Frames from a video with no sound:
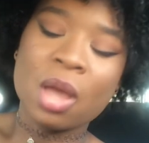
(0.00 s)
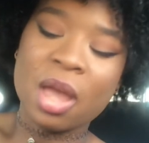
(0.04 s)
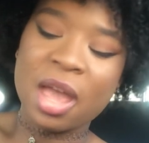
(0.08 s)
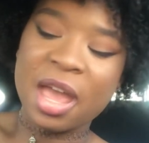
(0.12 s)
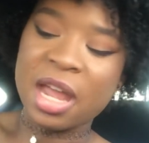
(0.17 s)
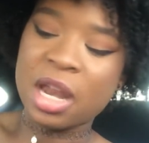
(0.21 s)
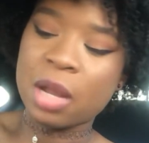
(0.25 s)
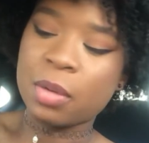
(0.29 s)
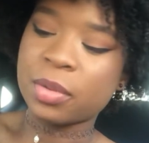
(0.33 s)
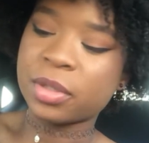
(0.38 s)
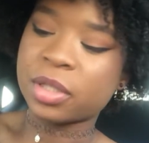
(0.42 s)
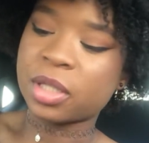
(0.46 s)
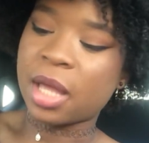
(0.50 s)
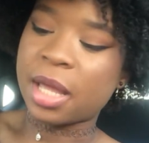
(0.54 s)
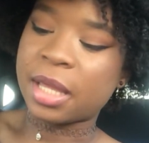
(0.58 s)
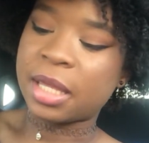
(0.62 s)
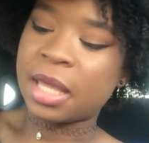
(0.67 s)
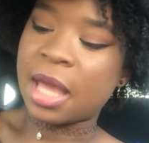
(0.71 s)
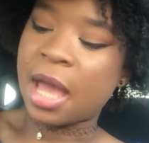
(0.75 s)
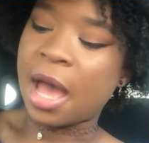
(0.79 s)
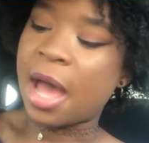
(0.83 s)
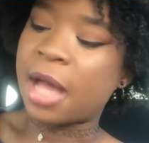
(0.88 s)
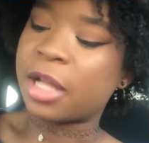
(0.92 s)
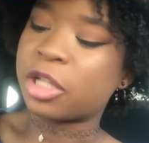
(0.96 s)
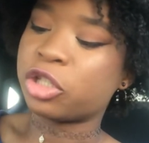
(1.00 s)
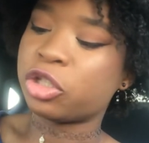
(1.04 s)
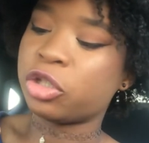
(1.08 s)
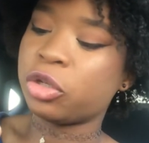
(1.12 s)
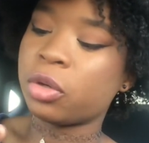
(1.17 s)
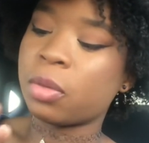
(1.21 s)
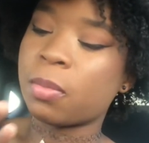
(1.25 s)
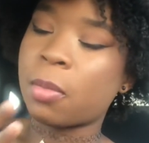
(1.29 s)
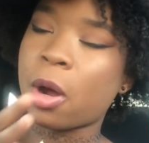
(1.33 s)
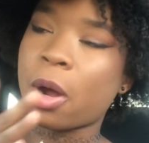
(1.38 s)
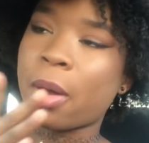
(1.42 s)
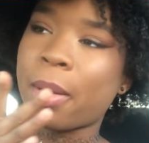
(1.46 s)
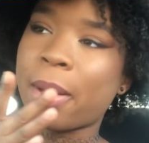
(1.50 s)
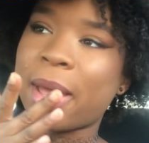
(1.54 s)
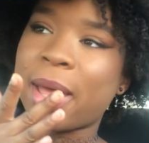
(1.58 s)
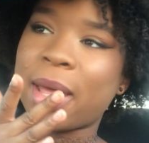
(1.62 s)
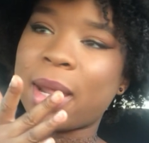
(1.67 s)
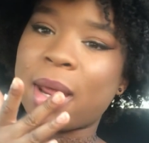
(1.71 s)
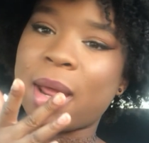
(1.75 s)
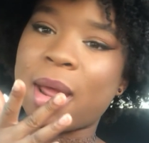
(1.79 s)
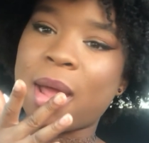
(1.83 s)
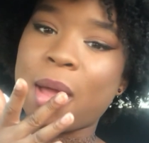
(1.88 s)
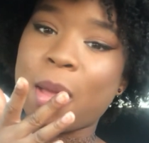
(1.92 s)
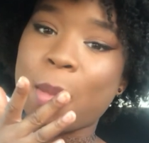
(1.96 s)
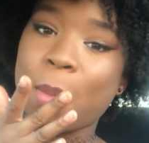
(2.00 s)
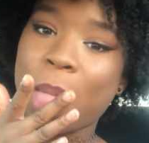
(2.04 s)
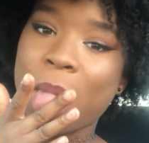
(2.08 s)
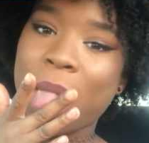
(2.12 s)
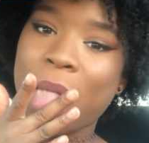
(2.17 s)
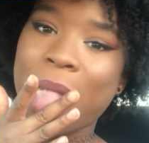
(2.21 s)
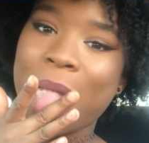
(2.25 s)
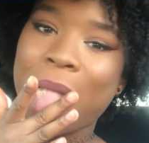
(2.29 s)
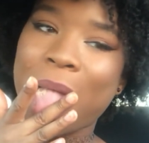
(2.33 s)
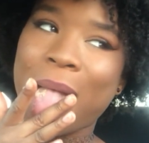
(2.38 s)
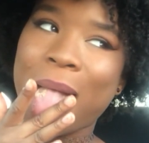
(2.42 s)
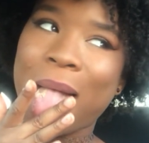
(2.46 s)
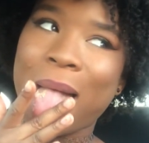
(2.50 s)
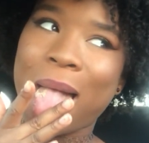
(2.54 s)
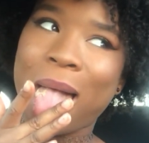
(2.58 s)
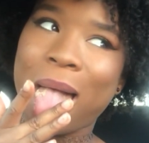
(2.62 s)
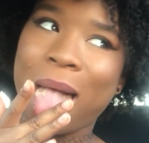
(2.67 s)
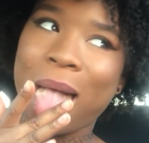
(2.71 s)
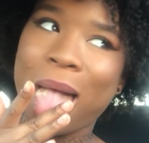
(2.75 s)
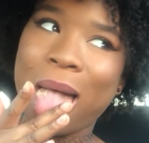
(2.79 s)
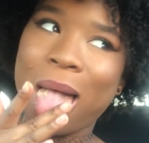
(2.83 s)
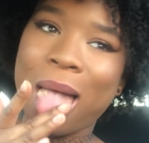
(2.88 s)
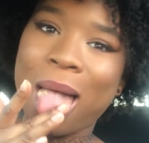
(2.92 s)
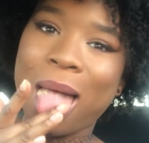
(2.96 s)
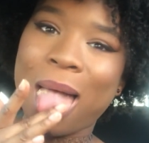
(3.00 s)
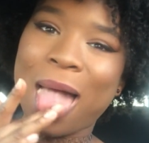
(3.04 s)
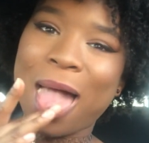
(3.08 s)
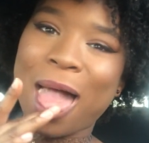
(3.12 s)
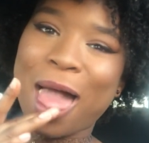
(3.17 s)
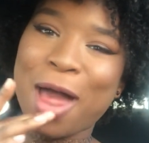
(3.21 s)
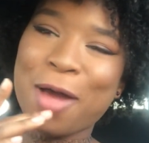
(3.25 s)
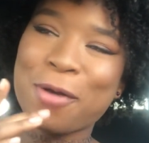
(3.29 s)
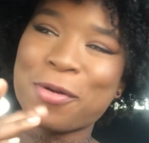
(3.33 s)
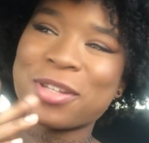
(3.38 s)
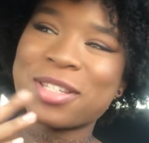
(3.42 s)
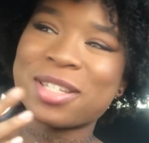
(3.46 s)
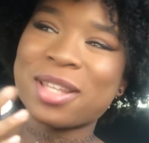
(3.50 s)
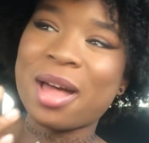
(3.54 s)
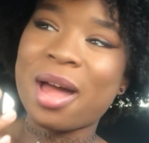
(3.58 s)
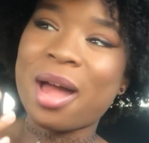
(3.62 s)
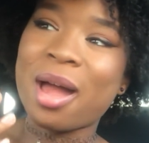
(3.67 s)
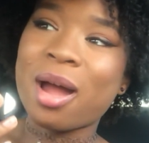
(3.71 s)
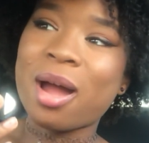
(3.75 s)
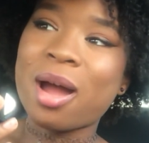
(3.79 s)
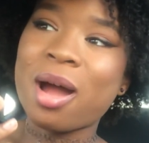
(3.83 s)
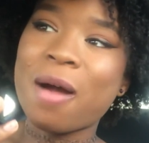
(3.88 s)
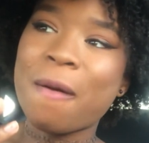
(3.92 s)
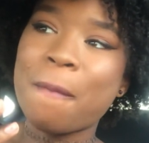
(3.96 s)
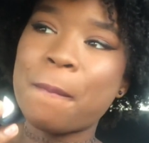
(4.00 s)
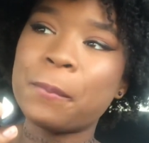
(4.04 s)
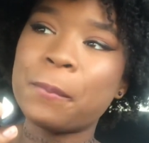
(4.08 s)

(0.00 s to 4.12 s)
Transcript: And it was like, yeah, it's due tomorrow at 8 a.m. And I was like,